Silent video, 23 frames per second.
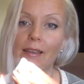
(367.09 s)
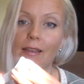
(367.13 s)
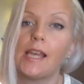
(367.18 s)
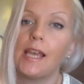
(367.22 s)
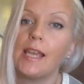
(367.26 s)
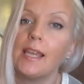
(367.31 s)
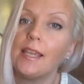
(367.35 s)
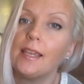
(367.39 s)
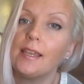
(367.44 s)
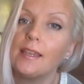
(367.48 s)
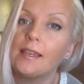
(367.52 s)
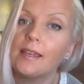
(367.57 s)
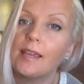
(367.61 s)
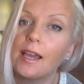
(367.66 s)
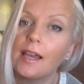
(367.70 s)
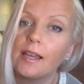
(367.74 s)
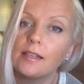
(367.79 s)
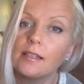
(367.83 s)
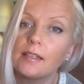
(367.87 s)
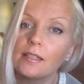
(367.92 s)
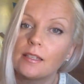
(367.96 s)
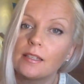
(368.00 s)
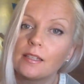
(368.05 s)
they
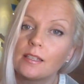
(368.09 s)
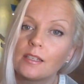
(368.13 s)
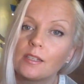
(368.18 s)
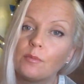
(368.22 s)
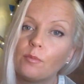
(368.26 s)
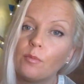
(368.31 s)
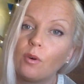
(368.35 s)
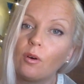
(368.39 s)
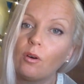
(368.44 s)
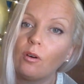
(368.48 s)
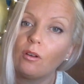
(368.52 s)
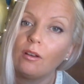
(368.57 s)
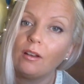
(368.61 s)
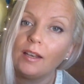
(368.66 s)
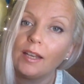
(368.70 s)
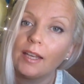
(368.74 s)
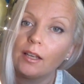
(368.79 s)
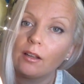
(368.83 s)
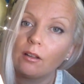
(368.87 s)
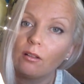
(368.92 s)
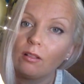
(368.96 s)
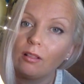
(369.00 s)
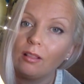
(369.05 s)
get small
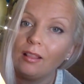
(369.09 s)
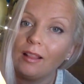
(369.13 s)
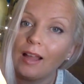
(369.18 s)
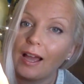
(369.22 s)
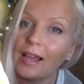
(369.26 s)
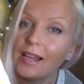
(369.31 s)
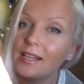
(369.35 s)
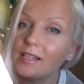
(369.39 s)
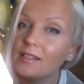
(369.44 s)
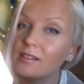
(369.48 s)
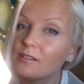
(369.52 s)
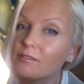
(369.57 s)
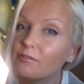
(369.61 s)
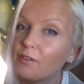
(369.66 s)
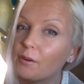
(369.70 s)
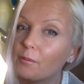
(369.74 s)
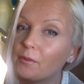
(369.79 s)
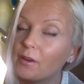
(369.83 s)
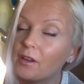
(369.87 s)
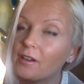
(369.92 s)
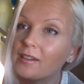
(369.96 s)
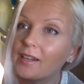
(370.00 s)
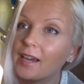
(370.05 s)
little lines
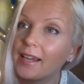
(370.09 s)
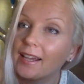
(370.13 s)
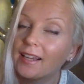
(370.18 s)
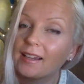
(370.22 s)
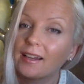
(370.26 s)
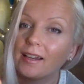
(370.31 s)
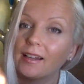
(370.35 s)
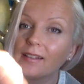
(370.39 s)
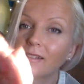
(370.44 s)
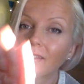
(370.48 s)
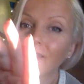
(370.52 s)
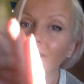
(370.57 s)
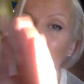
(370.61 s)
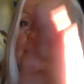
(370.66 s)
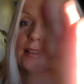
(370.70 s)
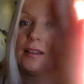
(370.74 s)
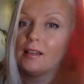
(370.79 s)
from the die cut.